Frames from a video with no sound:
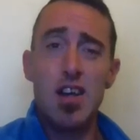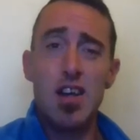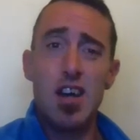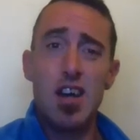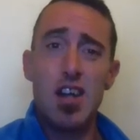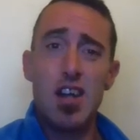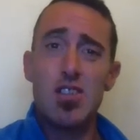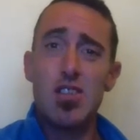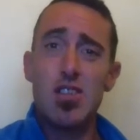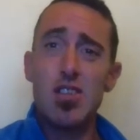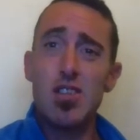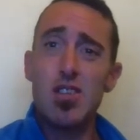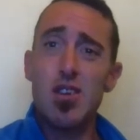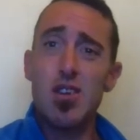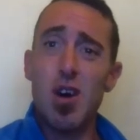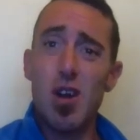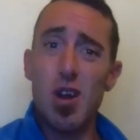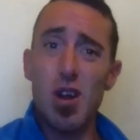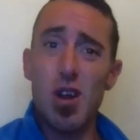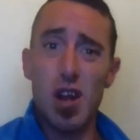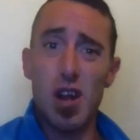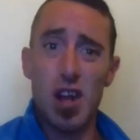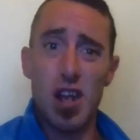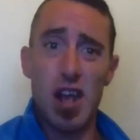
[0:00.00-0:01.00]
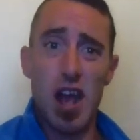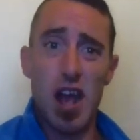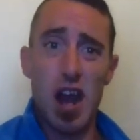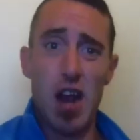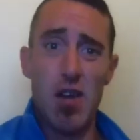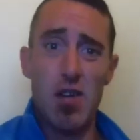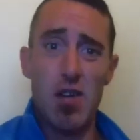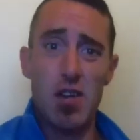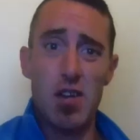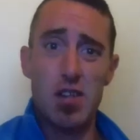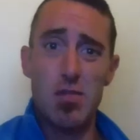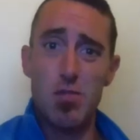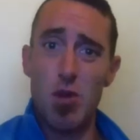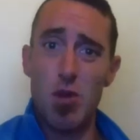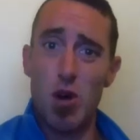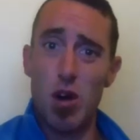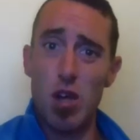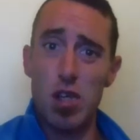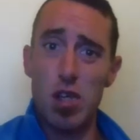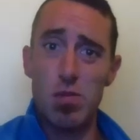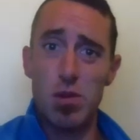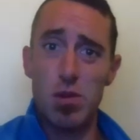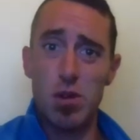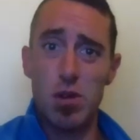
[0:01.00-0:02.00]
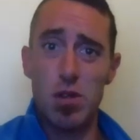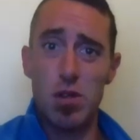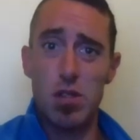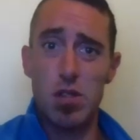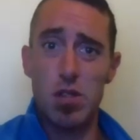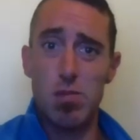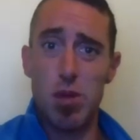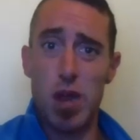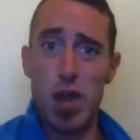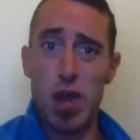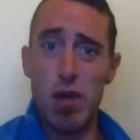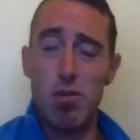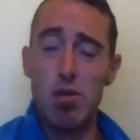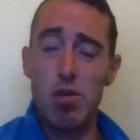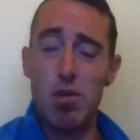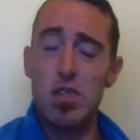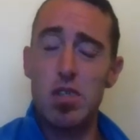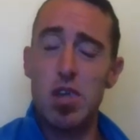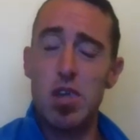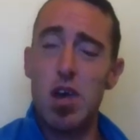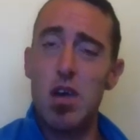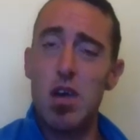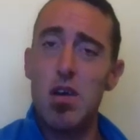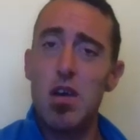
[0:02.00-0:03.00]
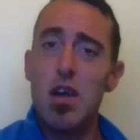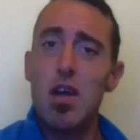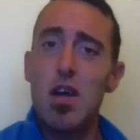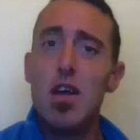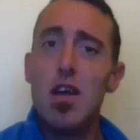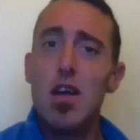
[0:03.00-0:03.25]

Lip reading: It's not a lot of calories in my experience to play with, so